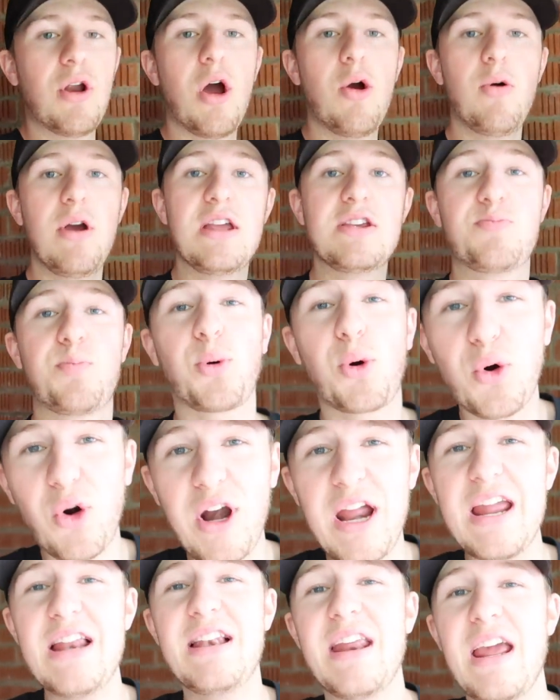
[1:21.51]
know, is
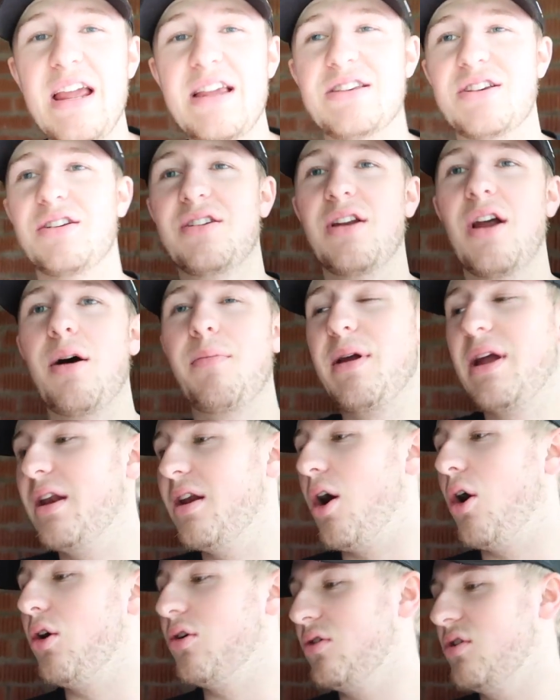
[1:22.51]
pretty decent. I
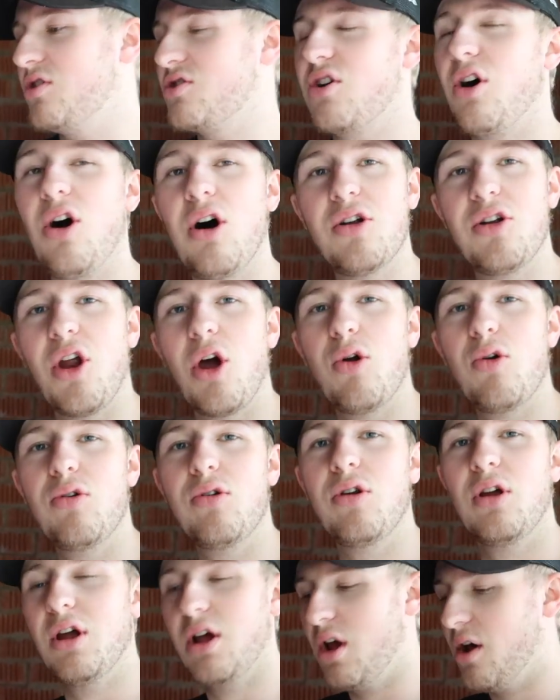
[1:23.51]
mean, Hondas are
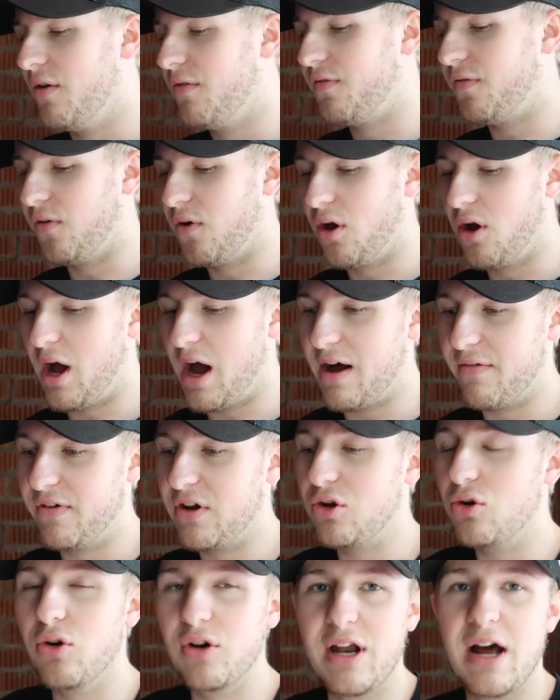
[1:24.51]
known for
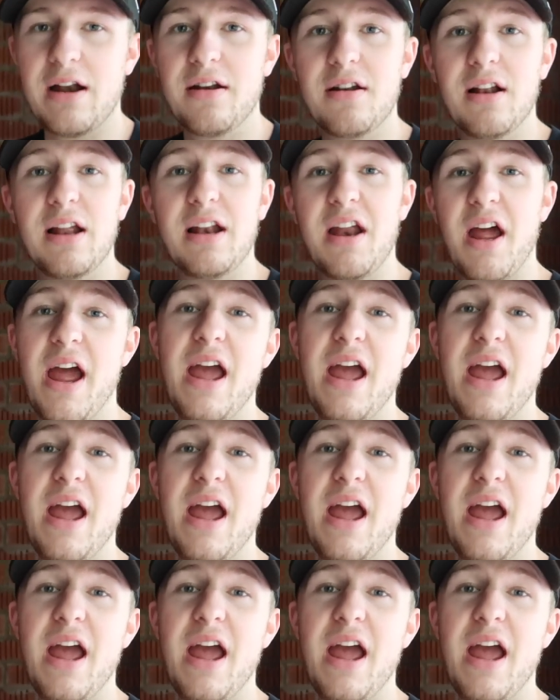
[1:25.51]
having good handling.